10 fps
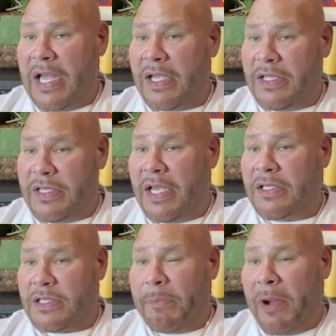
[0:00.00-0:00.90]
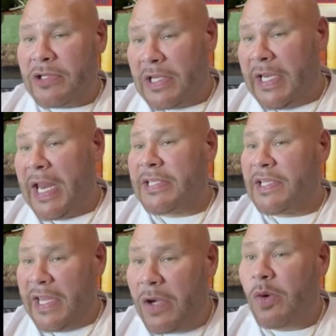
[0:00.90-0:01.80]
is like, supposedly
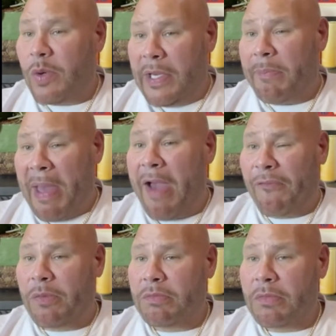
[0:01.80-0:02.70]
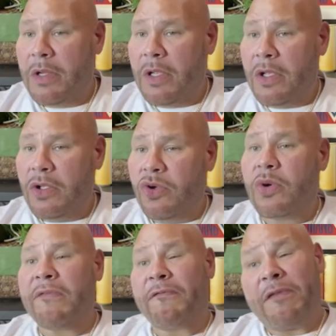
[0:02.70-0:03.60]
that's legal in the bathroom.
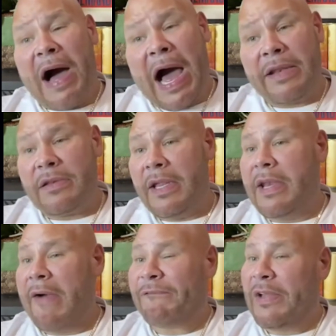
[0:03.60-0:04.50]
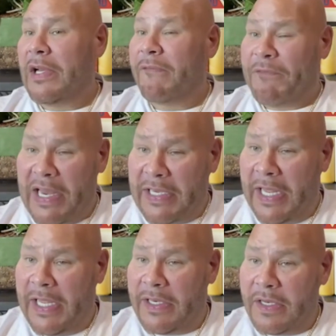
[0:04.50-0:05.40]
You can fart and not feel
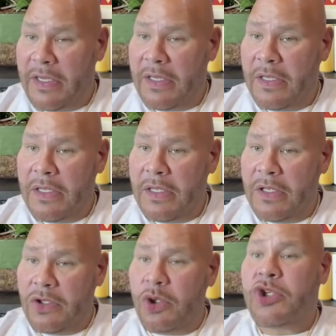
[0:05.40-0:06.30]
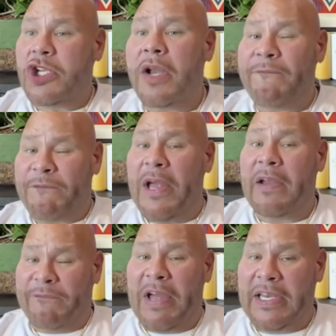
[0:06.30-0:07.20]
offended. You shouldn't
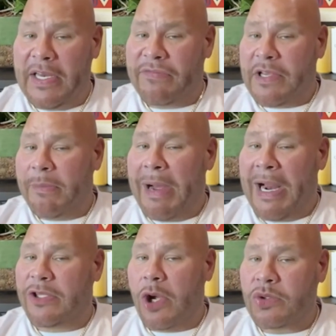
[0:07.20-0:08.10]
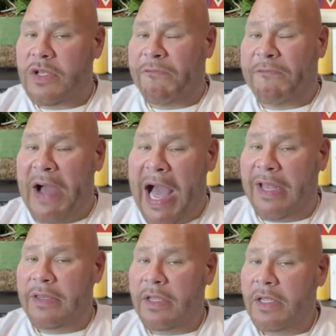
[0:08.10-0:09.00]
feel offended if somebody throws a
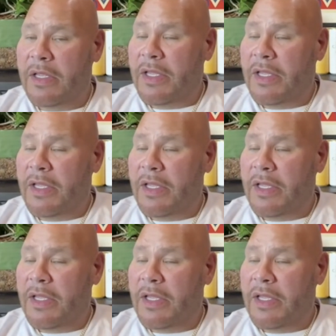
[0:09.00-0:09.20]
fart